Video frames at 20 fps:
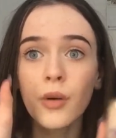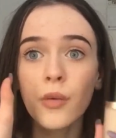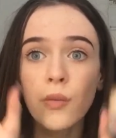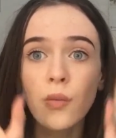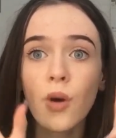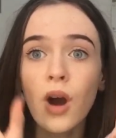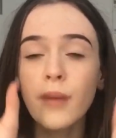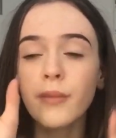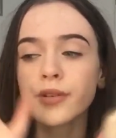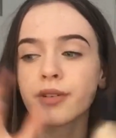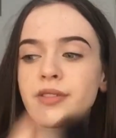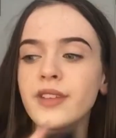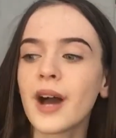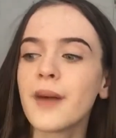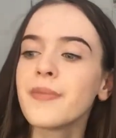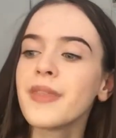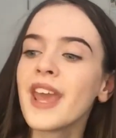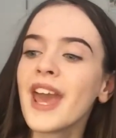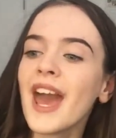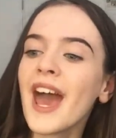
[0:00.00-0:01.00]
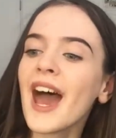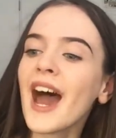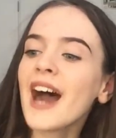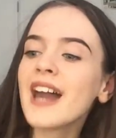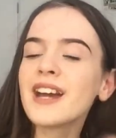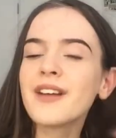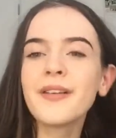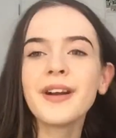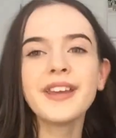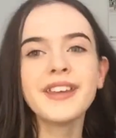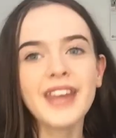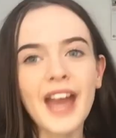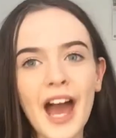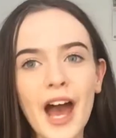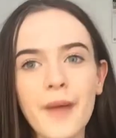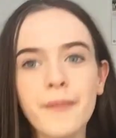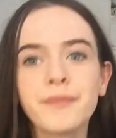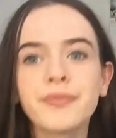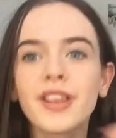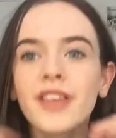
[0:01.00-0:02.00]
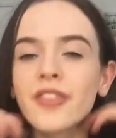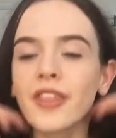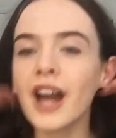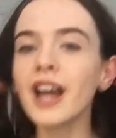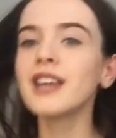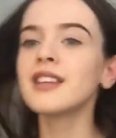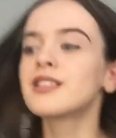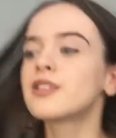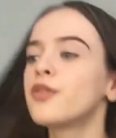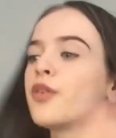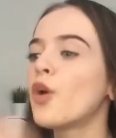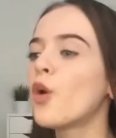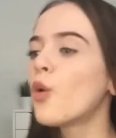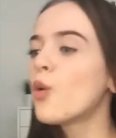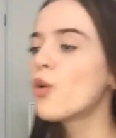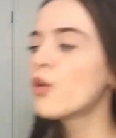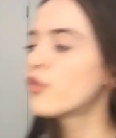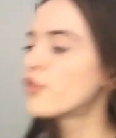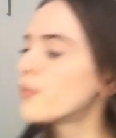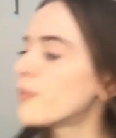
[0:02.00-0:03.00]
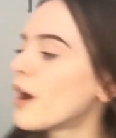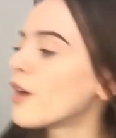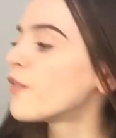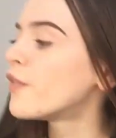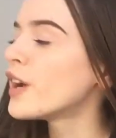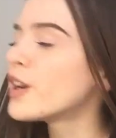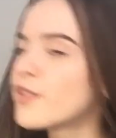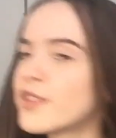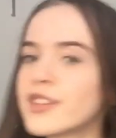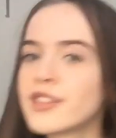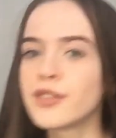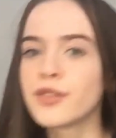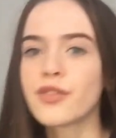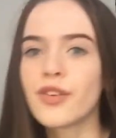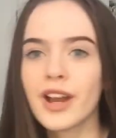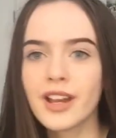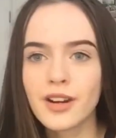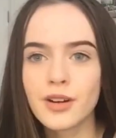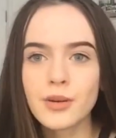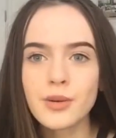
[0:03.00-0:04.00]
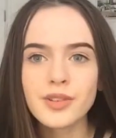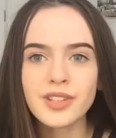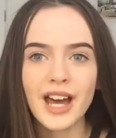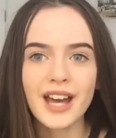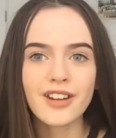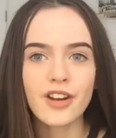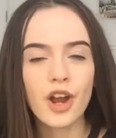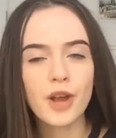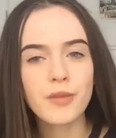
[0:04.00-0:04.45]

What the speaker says: Why am I doing that? Anyway, yeah, that is for all for my favourites and fails. And I